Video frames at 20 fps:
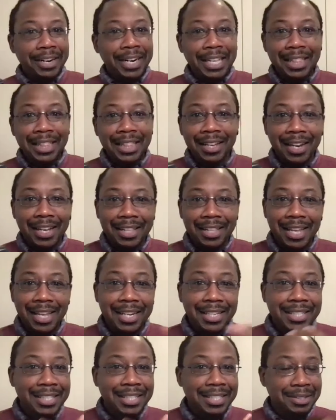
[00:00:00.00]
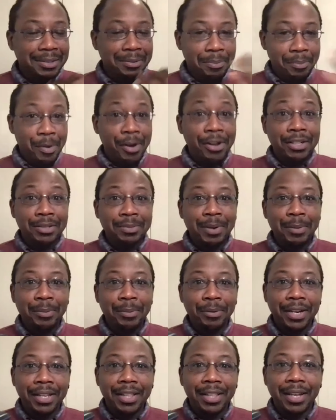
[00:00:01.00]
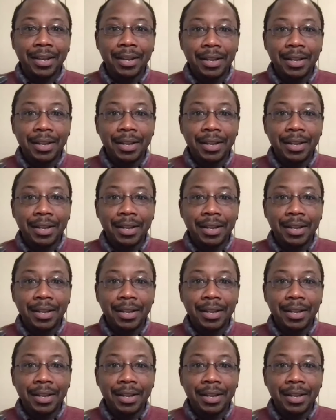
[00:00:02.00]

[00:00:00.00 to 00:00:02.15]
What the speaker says: anything like that. I just pause my breathing.